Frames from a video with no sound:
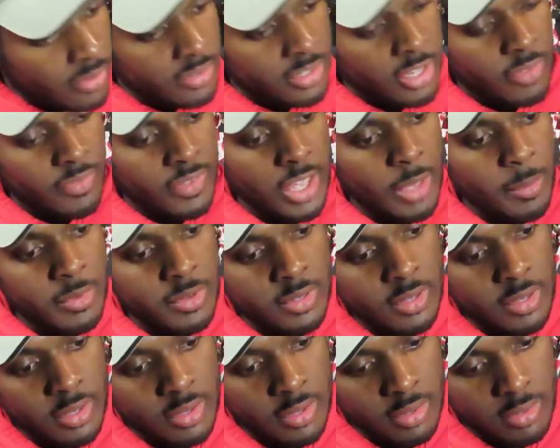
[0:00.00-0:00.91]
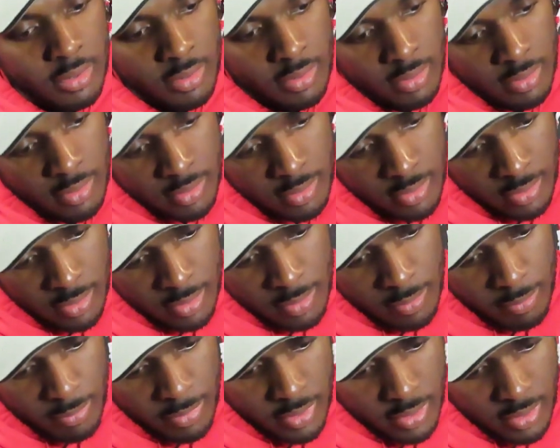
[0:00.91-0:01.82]
this off Amazon,
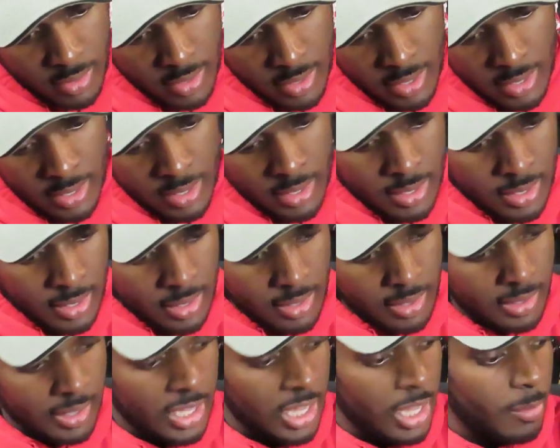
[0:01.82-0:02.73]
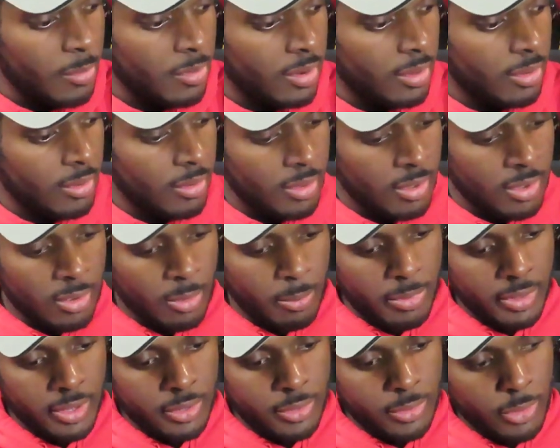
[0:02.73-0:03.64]
but came in a
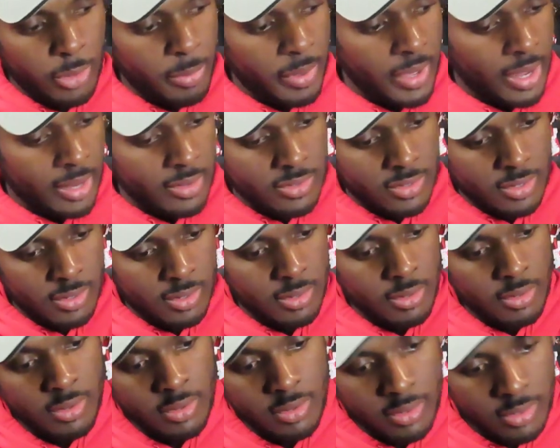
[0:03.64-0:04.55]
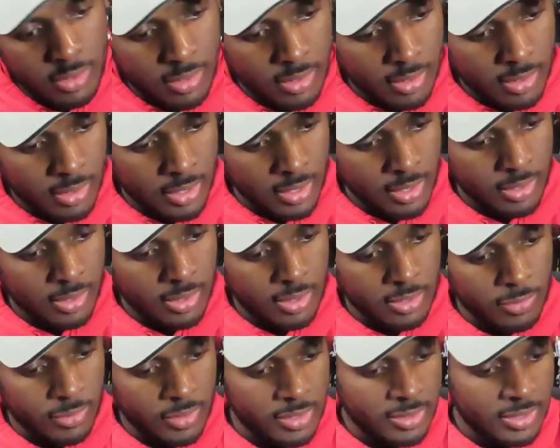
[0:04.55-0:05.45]
obligatory packaging.
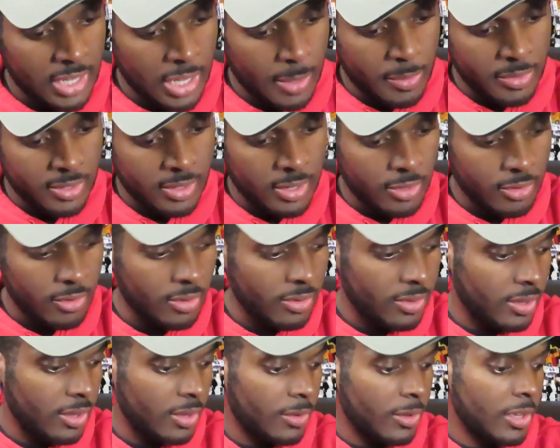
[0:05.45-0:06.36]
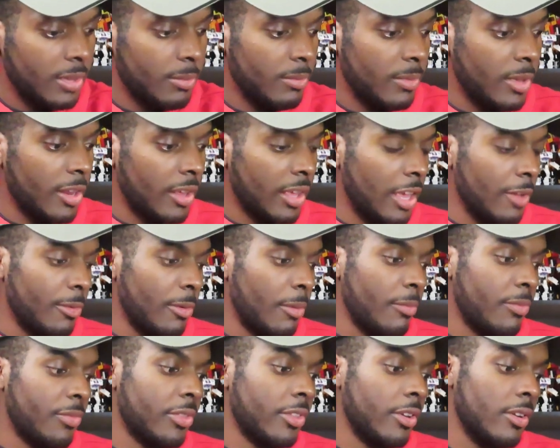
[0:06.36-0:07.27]
Doesn't really say Amazon or anything. But it came from
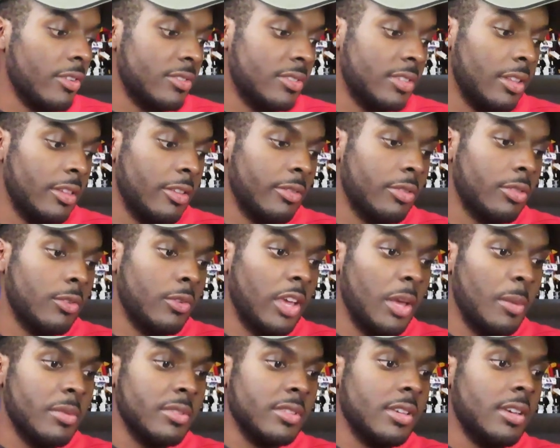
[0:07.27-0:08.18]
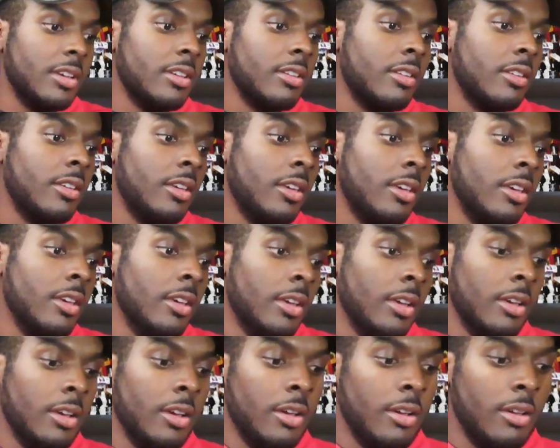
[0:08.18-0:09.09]
third seller through Amazon.
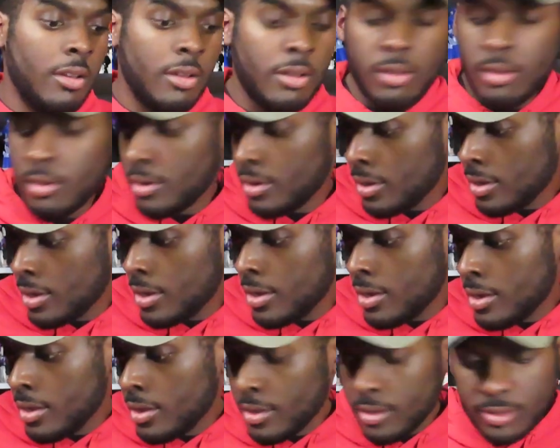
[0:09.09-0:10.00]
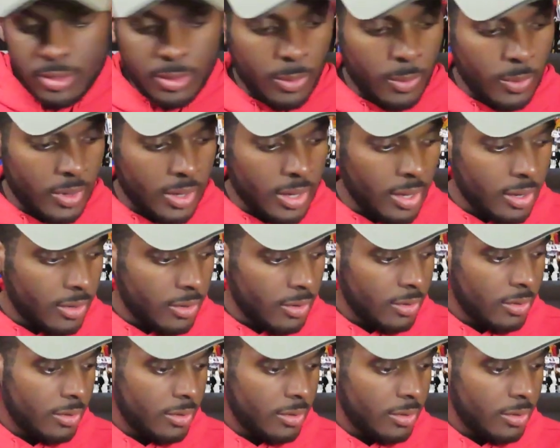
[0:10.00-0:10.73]
Let's see what we got.